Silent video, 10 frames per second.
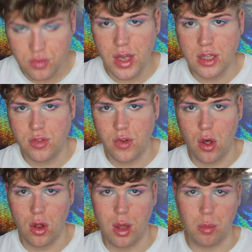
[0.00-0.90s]
first of
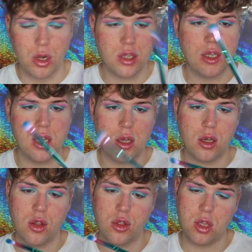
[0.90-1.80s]
all I'm gonna take
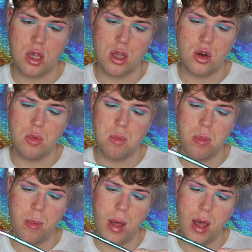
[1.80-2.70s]
the
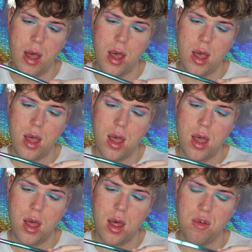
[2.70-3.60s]

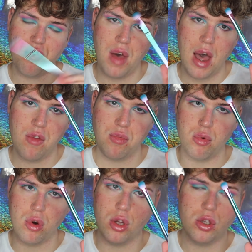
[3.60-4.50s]
number 5
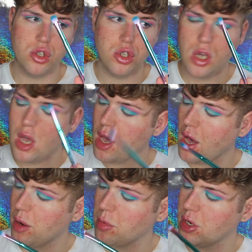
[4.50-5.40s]
brush
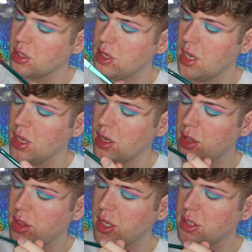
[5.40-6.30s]
and I'm gonna take
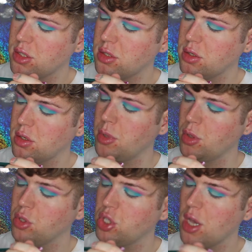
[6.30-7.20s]
this
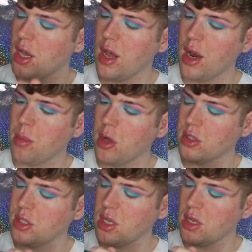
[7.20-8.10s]
blue shade, and I'm
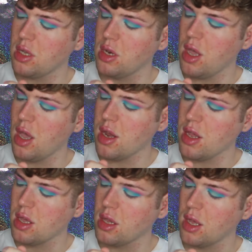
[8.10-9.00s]
not taking
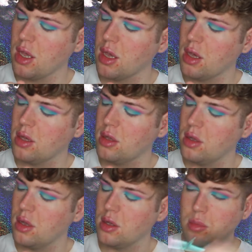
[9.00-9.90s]
any like,
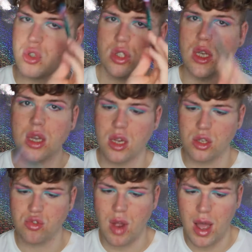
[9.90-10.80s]
I'm just taking
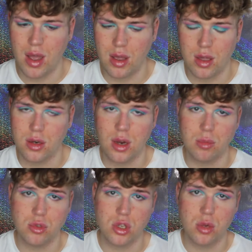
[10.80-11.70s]
it dry and
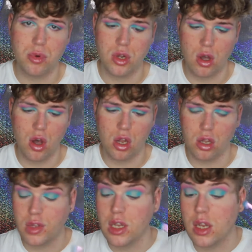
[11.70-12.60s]
I'm just gonna put it all
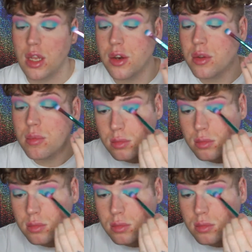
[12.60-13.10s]
over the lid.